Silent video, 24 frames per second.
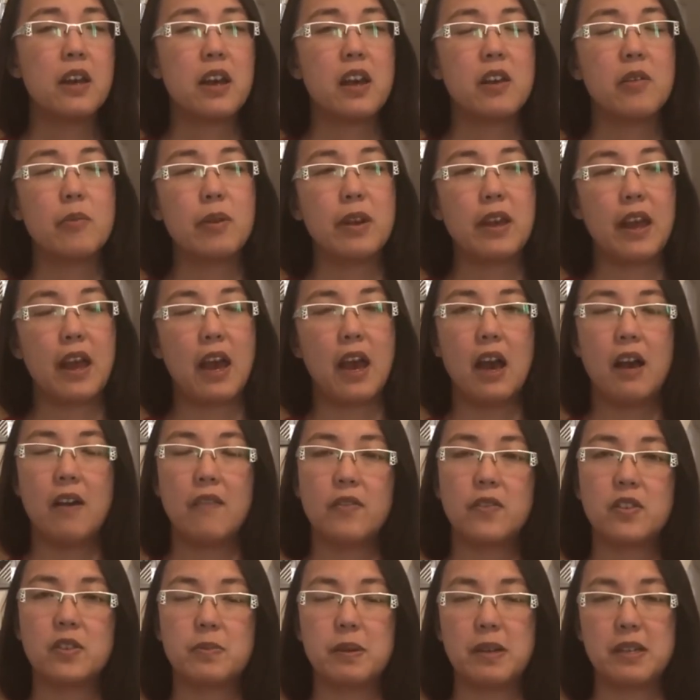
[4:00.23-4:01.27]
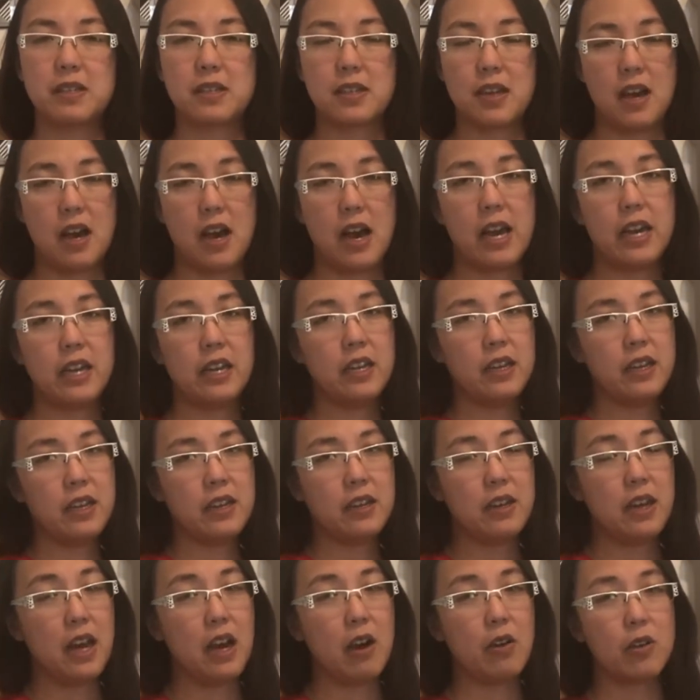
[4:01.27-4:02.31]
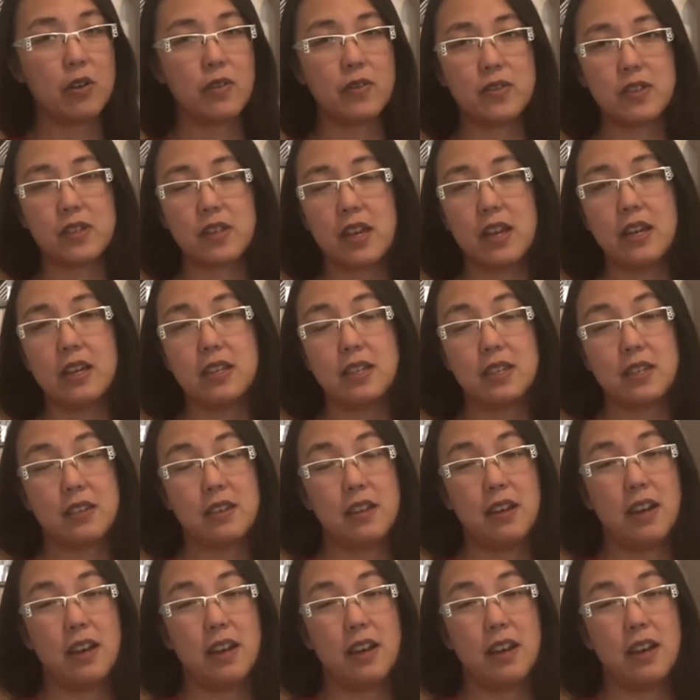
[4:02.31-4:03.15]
and we have the space to hide it, and out of sight,